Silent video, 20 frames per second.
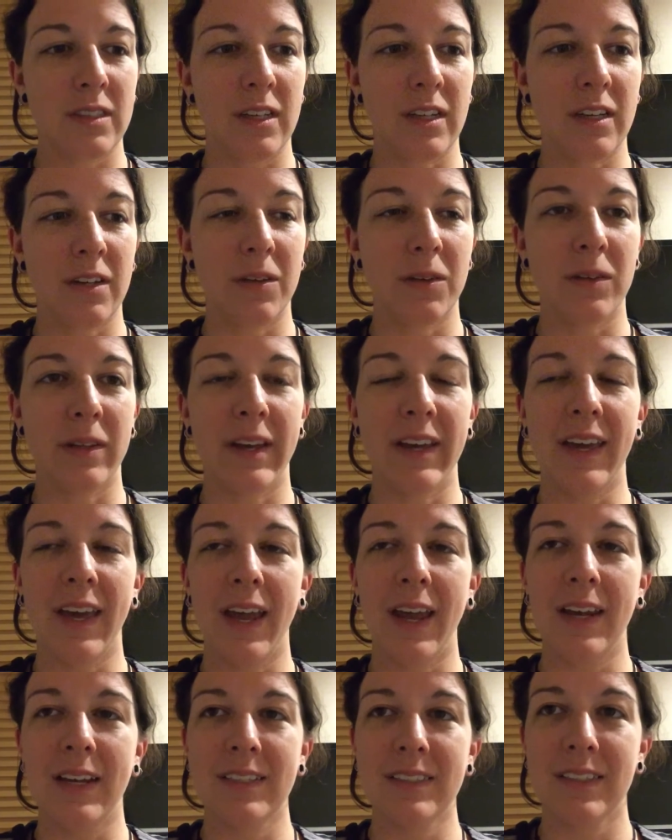like
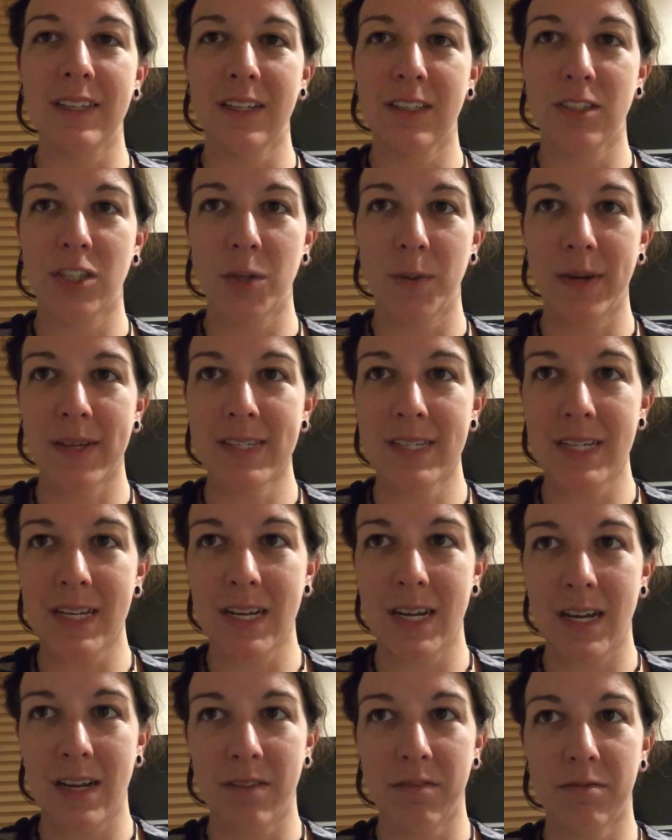86
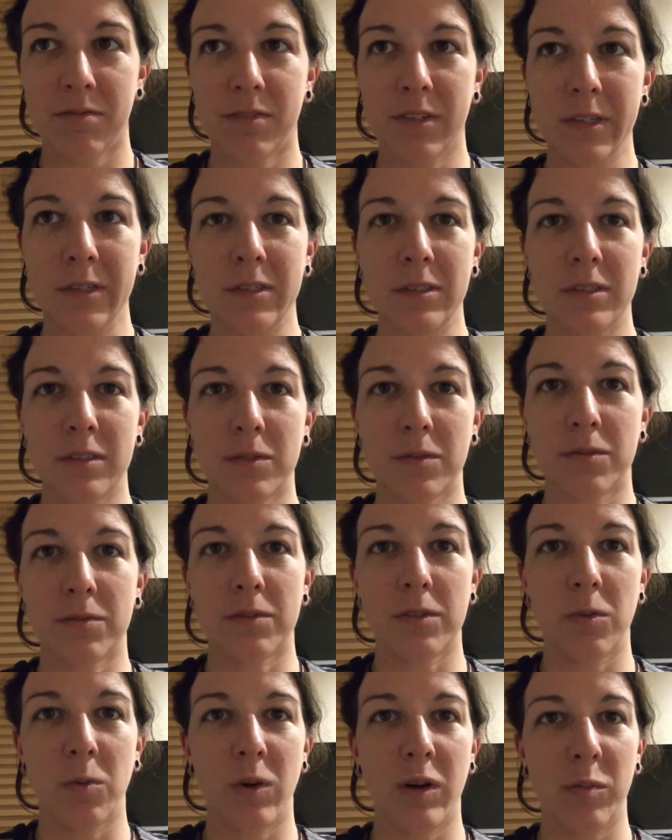USD for
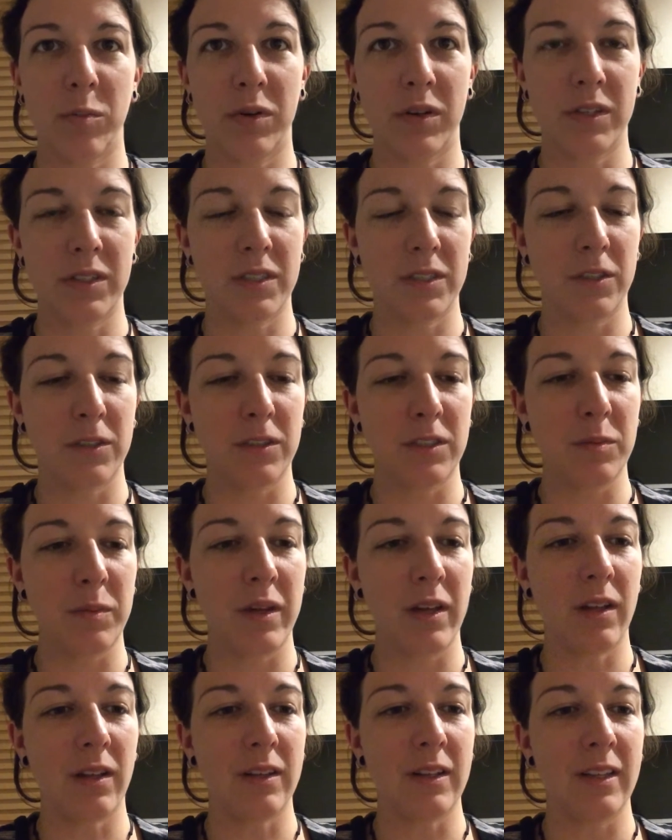one person's
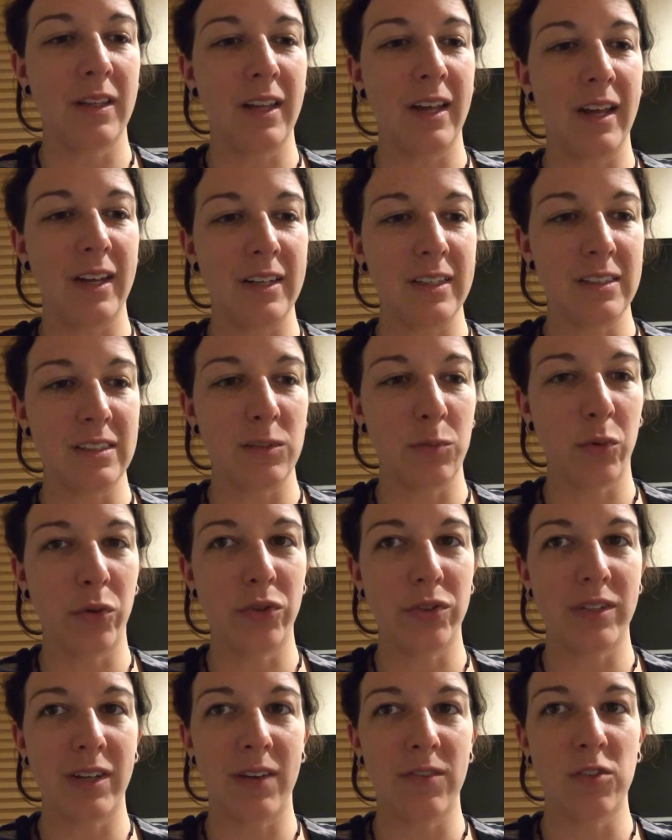meal, and that is the
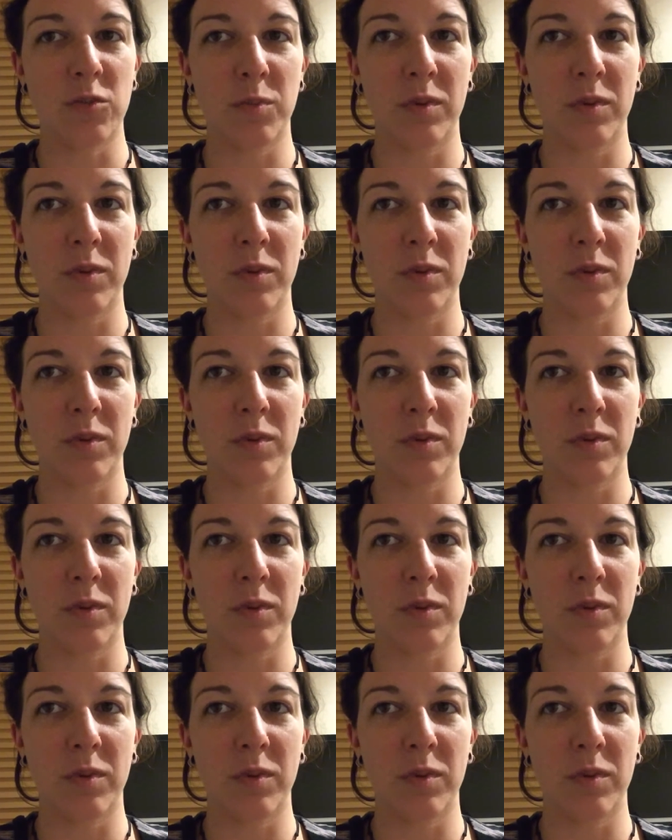most I've